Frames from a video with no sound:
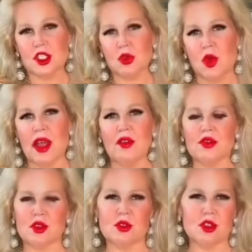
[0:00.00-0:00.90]
12
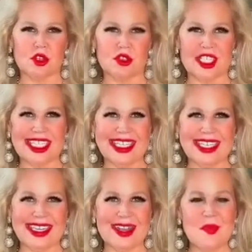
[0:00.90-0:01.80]
through
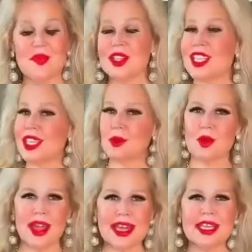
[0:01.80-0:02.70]
13. Get
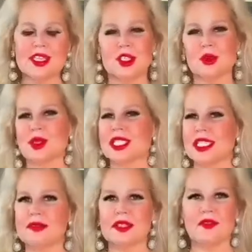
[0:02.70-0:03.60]
ready to
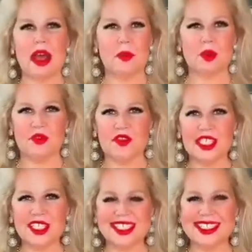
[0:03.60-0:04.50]
receive divine
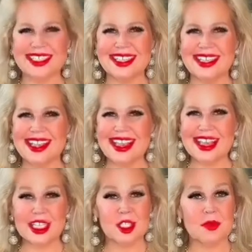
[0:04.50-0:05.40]
provision,
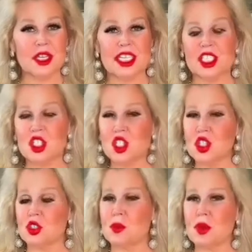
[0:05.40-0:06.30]
experience
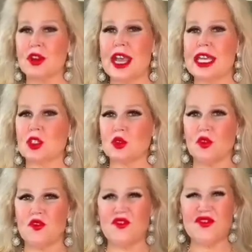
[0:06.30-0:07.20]
supernatural
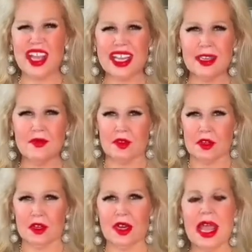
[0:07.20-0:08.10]

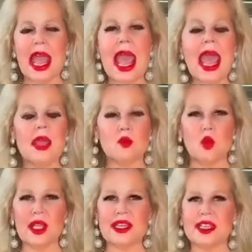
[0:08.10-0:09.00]
favor, and
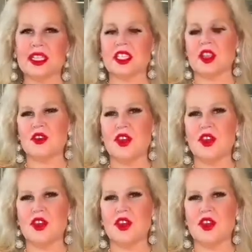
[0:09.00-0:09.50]
witness the